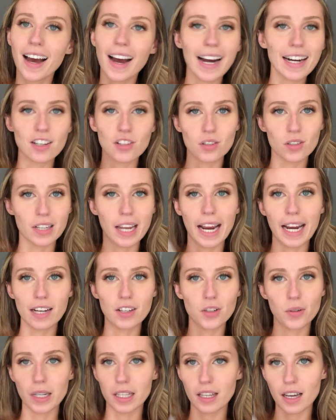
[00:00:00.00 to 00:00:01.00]
I just
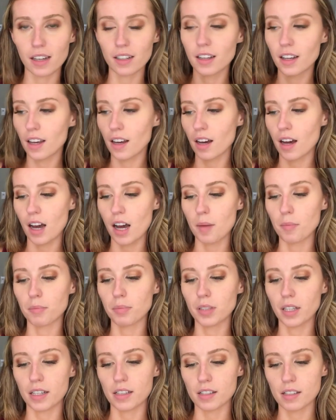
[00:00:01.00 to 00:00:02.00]
hate doing that. Um,
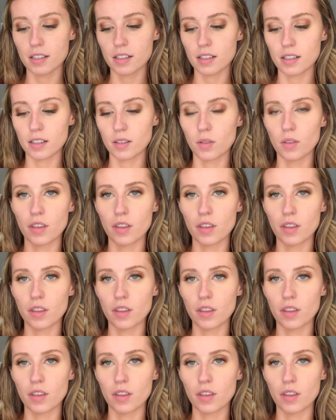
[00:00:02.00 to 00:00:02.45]
plus